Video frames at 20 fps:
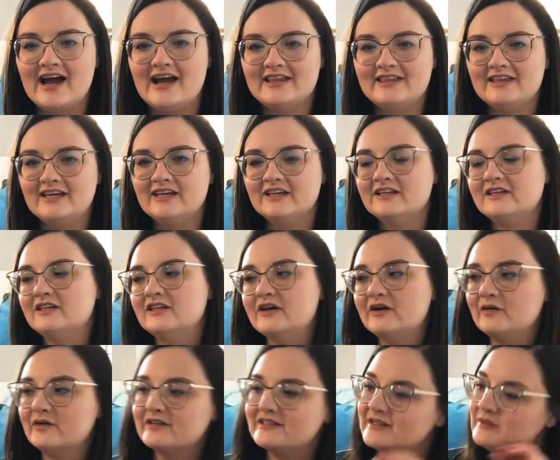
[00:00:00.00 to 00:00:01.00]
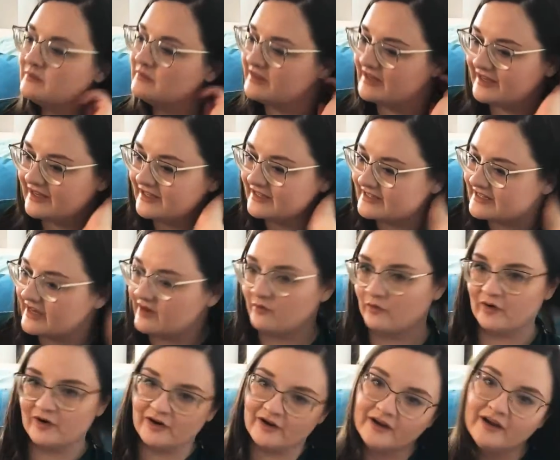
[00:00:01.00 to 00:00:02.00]
I think that there were some things that
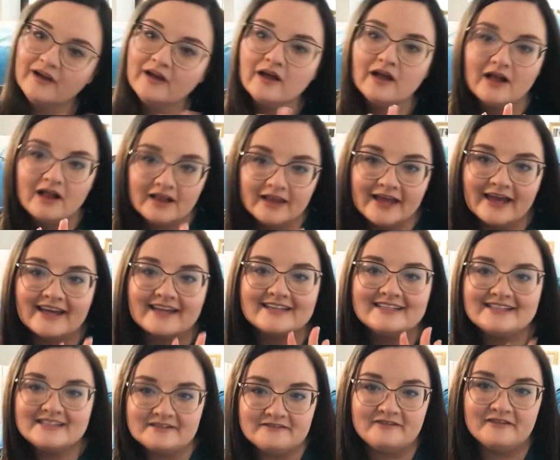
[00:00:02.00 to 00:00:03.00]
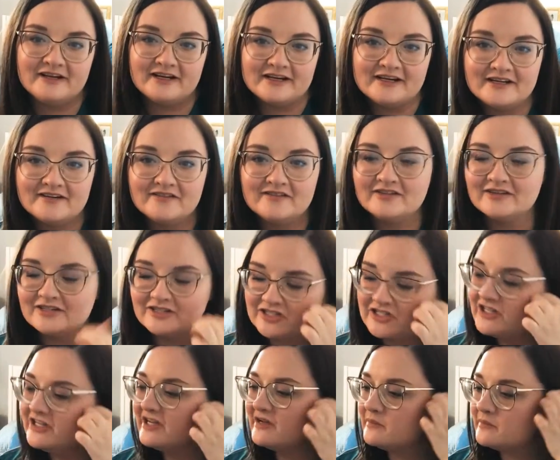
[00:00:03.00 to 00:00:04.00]
were like definitively
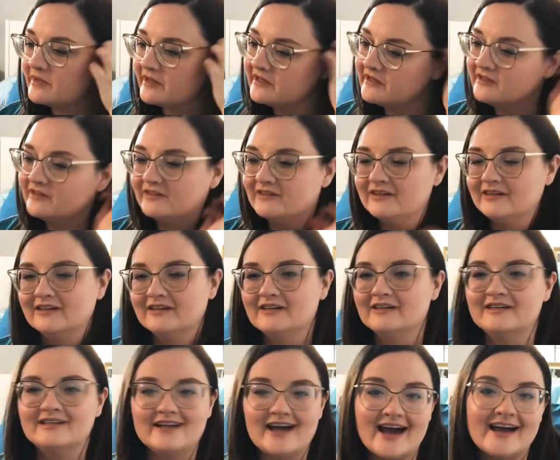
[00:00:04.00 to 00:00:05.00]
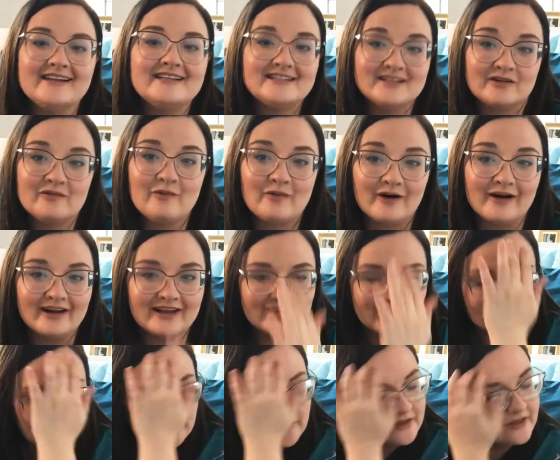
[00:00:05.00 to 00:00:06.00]
cheap and I didn't want to
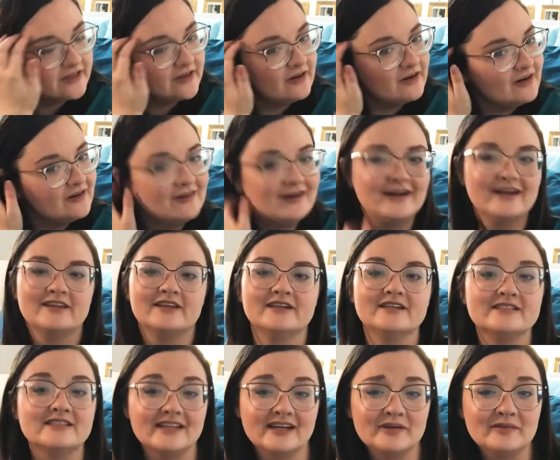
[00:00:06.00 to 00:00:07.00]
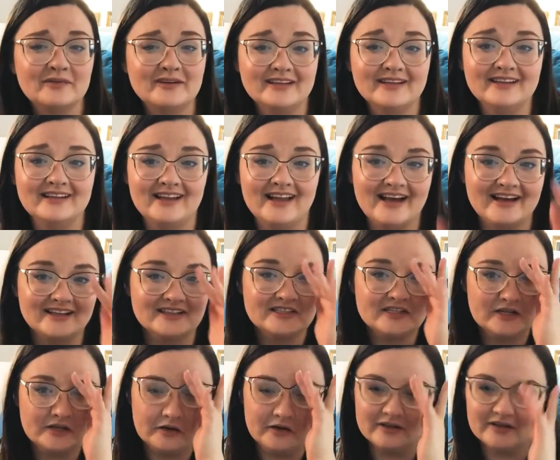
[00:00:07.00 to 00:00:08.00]
keep, but there were a lot of things that I really liked
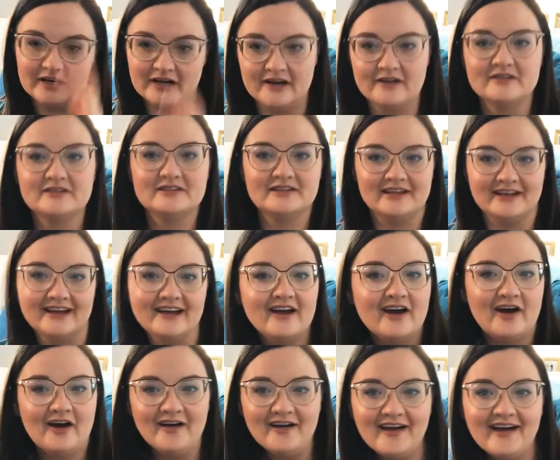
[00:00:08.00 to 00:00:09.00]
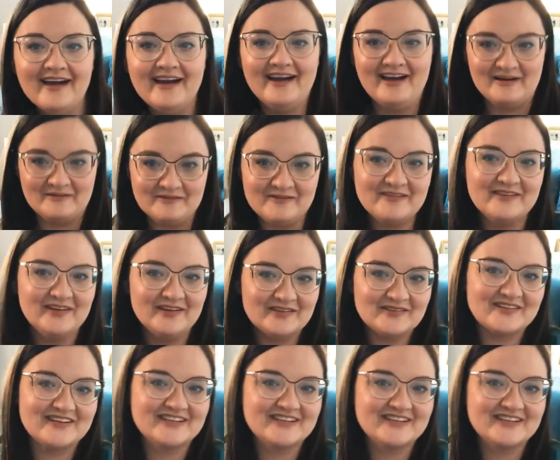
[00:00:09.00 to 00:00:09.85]
too, and then I was like, okay, I'm feeling